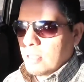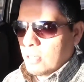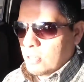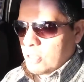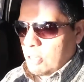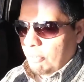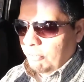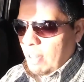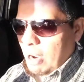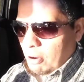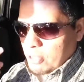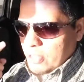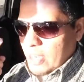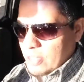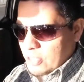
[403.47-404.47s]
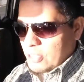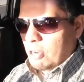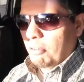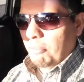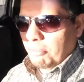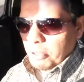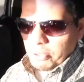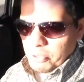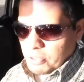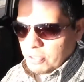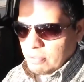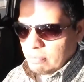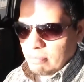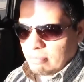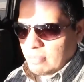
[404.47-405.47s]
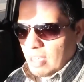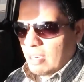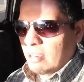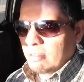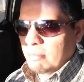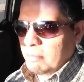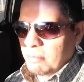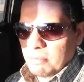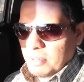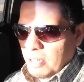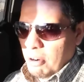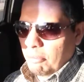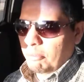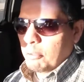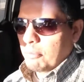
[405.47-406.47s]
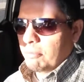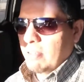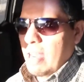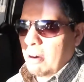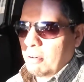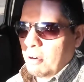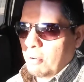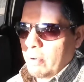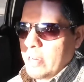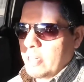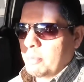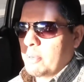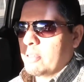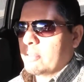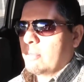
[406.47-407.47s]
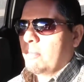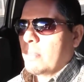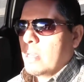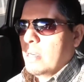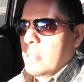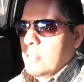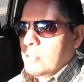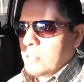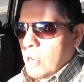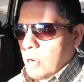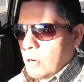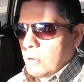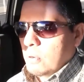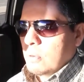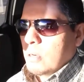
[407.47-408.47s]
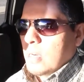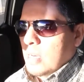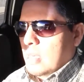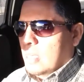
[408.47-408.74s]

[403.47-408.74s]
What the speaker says: You know, sell flowers and sell fruits, you know, fruit flower arrangements. So